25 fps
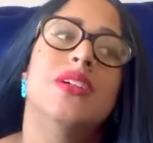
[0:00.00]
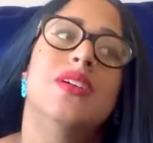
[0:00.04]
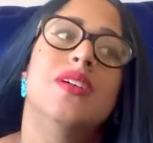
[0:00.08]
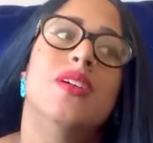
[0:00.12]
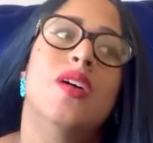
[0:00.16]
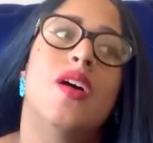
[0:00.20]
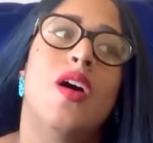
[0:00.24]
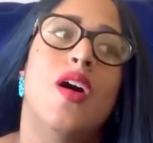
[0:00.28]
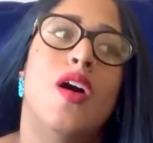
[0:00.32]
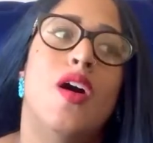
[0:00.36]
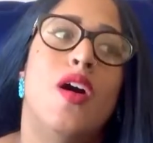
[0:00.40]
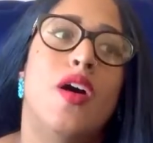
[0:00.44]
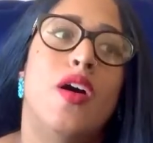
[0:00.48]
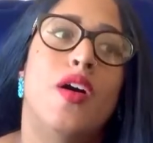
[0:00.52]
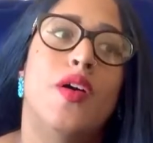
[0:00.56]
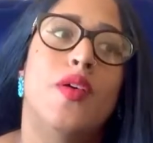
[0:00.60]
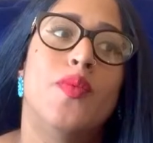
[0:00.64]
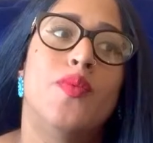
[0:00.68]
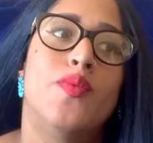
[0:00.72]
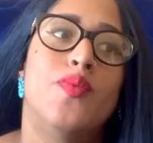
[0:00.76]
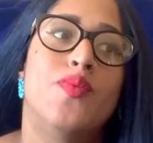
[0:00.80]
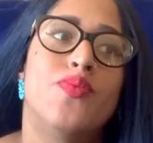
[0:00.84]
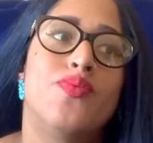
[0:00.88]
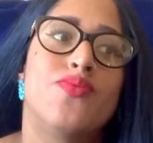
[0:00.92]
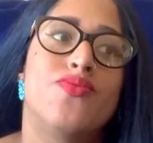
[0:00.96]

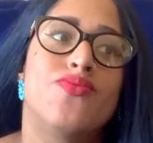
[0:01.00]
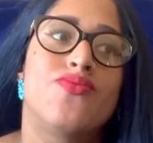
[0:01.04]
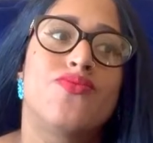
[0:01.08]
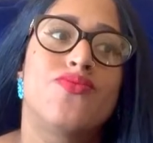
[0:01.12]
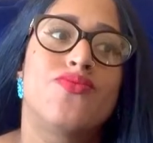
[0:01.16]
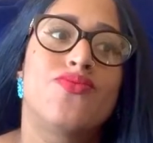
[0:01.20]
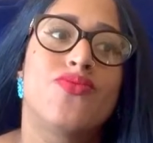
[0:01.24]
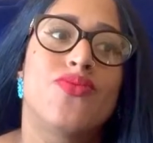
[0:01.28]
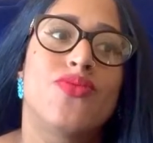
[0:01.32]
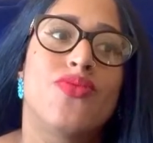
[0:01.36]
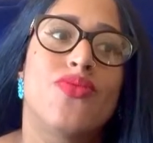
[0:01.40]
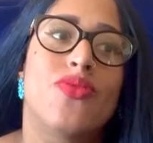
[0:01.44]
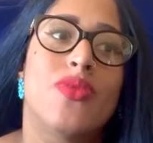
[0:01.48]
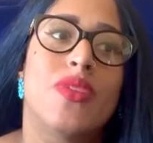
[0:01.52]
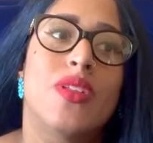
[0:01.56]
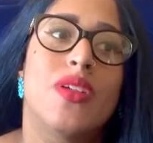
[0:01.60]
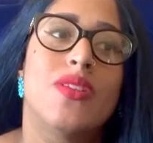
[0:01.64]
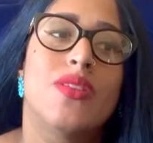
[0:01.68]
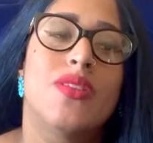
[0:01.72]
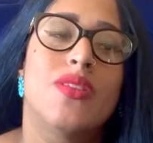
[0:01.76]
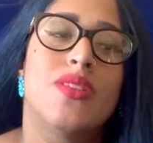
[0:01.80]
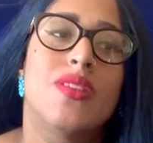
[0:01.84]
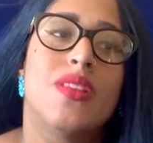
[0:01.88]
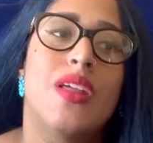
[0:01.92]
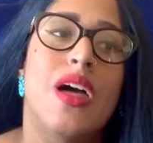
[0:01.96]

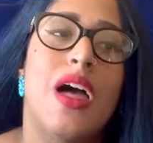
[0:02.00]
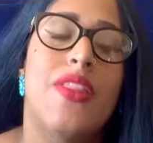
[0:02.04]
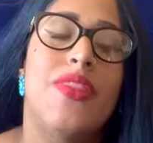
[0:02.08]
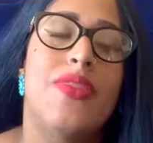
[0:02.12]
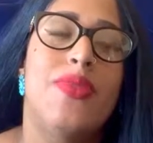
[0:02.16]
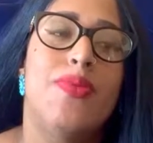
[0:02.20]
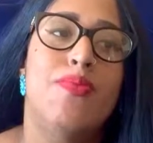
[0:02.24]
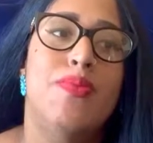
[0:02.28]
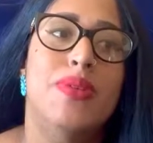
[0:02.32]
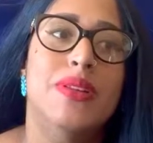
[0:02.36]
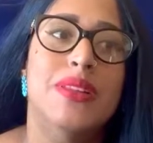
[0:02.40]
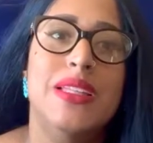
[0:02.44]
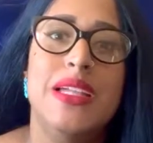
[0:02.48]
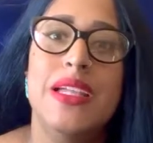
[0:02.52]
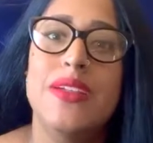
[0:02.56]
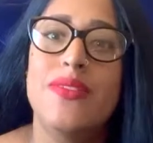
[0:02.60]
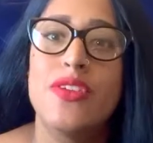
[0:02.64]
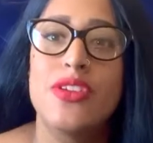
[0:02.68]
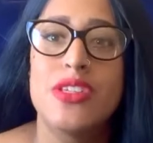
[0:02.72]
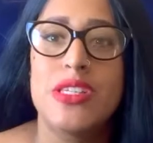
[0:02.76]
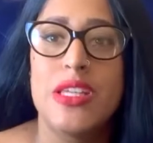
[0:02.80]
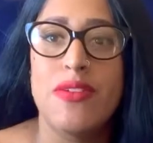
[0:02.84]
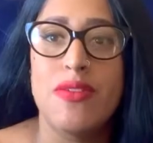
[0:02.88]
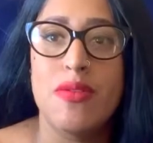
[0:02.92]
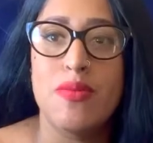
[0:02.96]
I believe
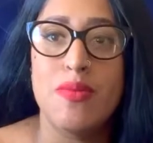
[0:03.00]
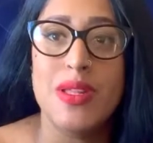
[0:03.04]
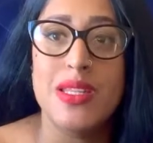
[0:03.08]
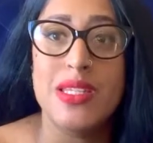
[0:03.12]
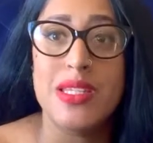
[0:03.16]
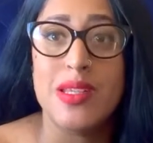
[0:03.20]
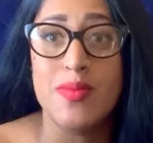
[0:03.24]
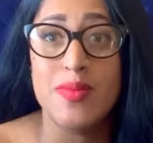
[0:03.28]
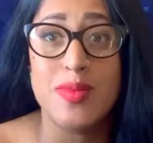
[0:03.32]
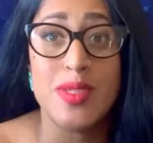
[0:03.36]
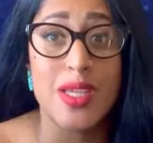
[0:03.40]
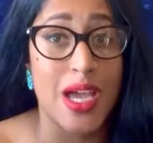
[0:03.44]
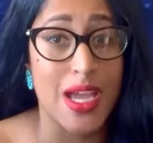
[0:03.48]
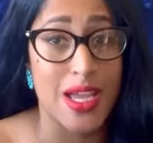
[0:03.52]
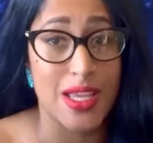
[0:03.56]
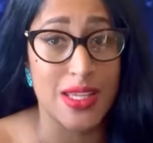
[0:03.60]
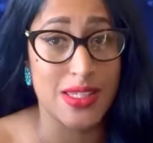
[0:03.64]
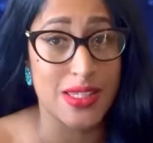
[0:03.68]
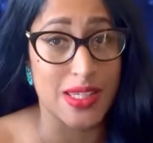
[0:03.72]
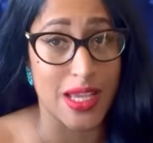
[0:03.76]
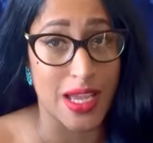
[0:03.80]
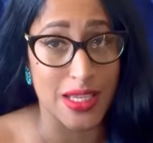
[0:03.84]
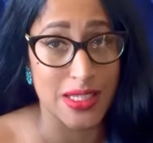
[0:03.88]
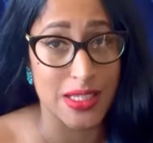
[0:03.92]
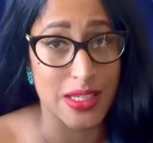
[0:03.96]
there's even been some
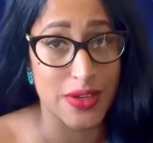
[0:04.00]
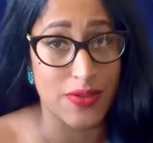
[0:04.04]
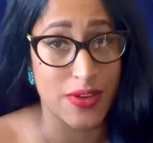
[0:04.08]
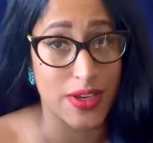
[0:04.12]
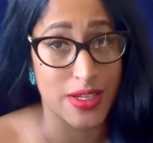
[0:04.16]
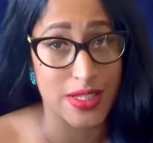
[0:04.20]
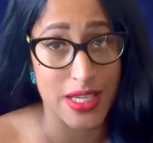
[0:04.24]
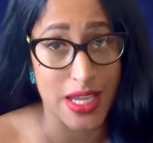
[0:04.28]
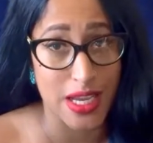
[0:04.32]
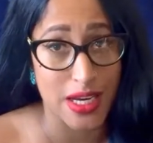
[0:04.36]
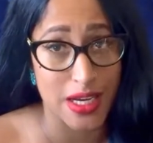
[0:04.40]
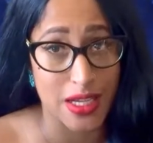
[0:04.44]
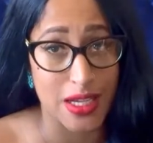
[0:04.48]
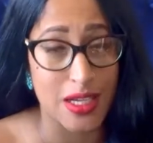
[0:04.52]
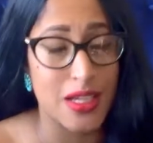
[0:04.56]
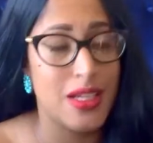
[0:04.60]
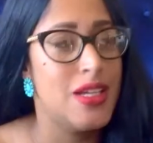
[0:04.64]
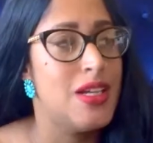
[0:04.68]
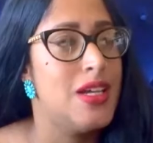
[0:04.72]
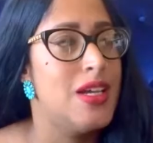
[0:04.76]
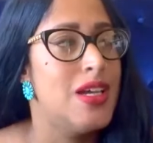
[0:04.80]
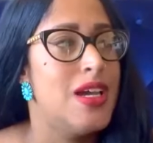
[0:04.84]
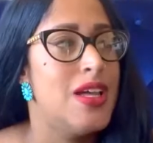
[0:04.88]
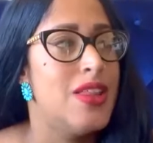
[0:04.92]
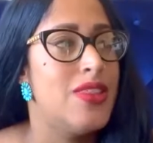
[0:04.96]
scientific data
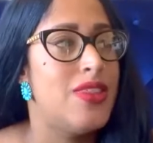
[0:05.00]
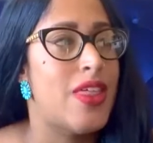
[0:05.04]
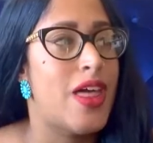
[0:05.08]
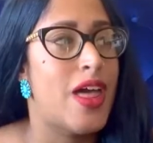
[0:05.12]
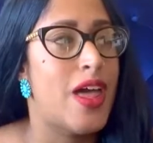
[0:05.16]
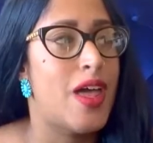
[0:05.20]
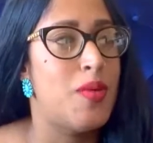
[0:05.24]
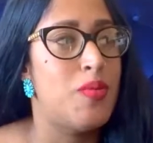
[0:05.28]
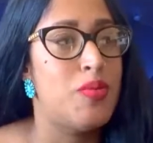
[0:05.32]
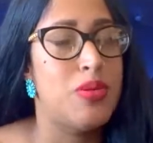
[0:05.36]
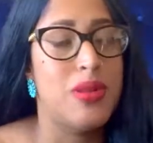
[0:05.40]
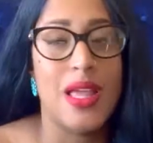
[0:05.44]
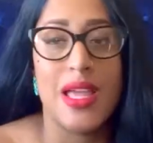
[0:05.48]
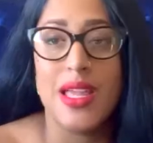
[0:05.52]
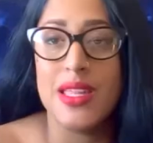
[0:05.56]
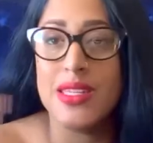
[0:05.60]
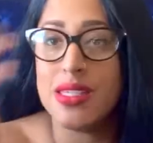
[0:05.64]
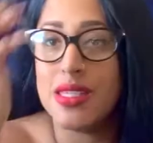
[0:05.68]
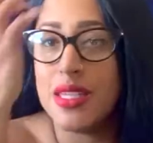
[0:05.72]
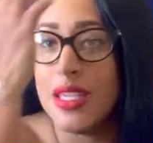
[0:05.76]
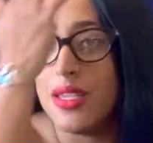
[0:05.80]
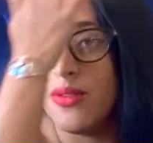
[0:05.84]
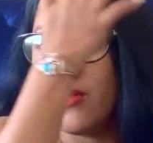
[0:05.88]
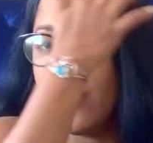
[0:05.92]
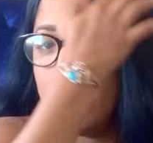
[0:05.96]
that plants
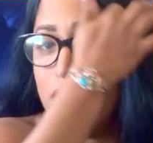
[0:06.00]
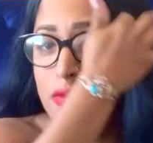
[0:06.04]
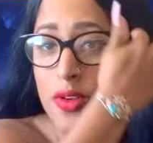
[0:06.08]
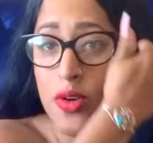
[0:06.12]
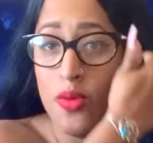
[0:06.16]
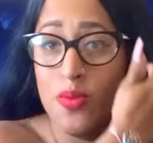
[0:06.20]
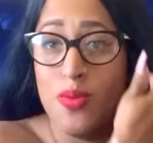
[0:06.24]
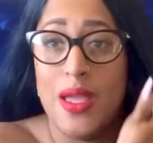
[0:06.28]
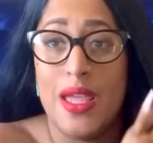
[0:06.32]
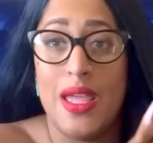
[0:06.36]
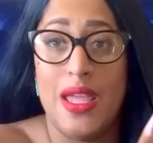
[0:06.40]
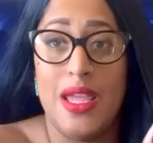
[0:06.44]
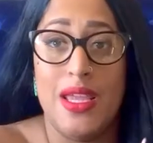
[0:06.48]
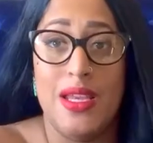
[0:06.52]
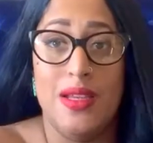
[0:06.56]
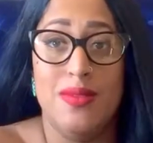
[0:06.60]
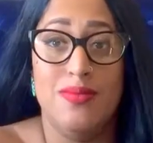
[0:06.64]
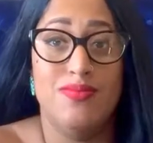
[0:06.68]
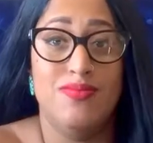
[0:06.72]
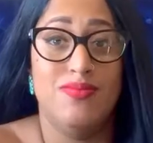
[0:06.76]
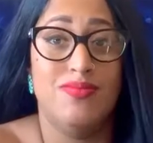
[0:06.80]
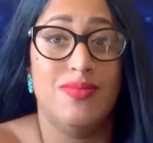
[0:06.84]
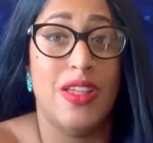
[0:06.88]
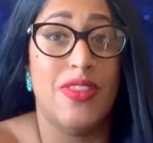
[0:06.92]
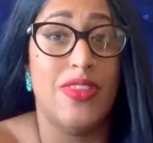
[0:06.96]
even feel pain
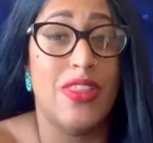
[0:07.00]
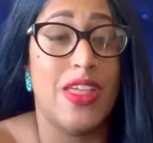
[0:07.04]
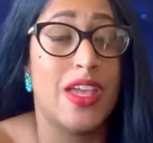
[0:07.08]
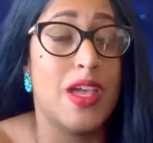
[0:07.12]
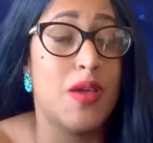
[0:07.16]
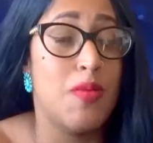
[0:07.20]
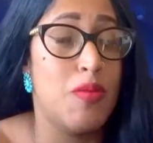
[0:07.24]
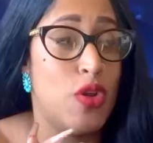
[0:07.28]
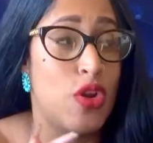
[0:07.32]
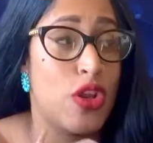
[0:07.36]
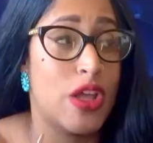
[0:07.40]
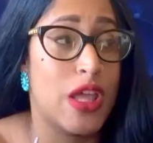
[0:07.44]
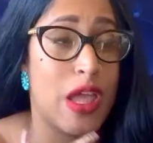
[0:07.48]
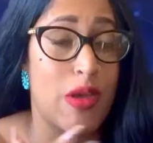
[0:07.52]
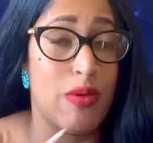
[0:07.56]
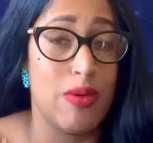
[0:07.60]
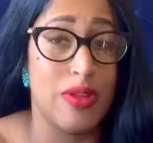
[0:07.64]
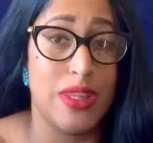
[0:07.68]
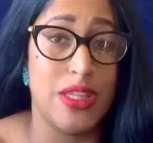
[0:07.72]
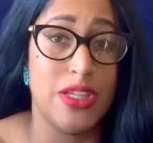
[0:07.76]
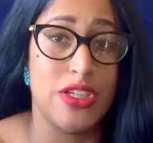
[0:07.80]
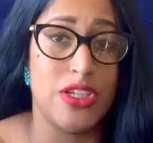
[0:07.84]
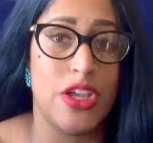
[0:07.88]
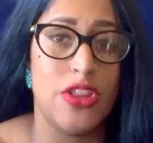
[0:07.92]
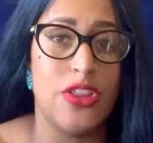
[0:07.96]
and they communicate with
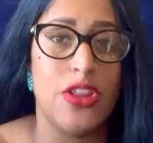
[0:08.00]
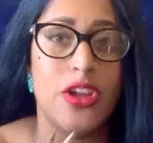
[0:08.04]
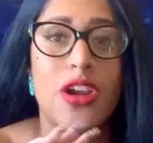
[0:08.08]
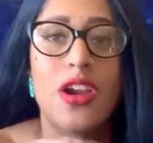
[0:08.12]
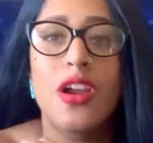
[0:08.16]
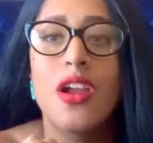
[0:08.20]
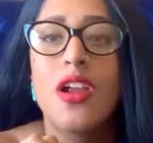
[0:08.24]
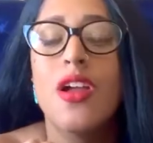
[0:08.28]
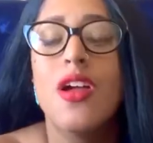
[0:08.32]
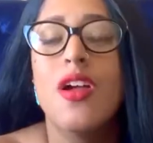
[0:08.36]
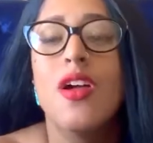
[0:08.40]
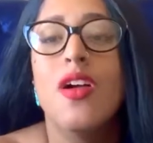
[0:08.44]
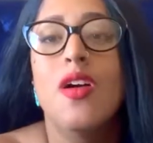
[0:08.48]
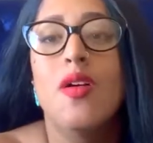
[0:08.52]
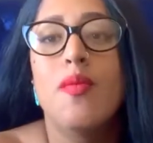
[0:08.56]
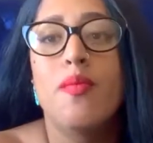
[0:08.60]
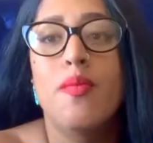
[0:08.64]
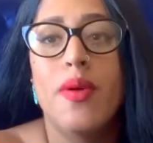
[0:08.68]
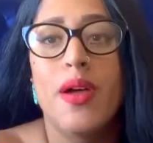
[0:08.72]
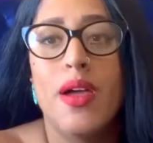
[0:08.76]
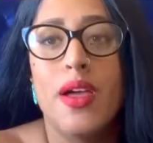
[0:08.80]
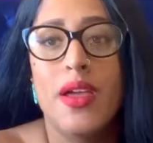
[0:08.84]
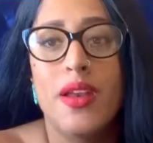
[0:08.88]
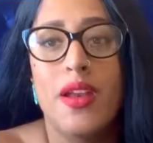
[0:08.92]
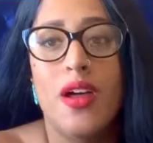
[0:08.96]
each other.
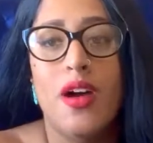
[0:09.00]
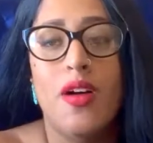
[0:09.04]
But